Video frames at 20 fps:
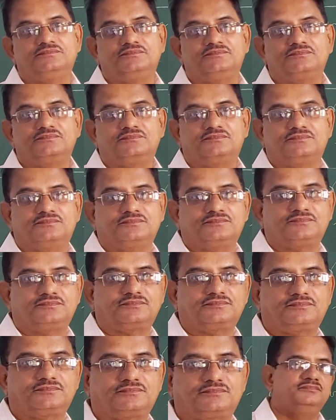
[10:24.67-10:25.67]

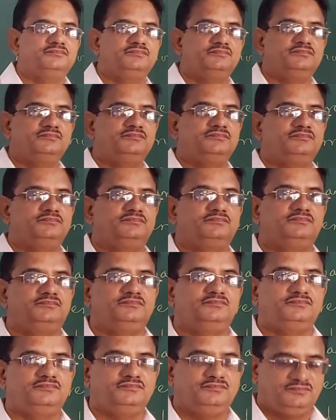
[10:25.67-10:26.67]

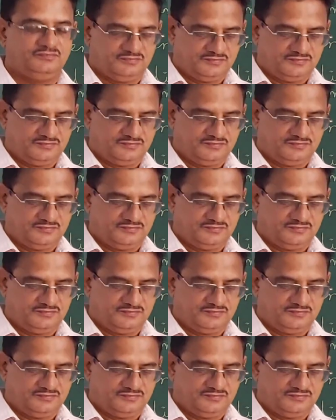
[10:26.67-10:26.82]
Nobody speaks.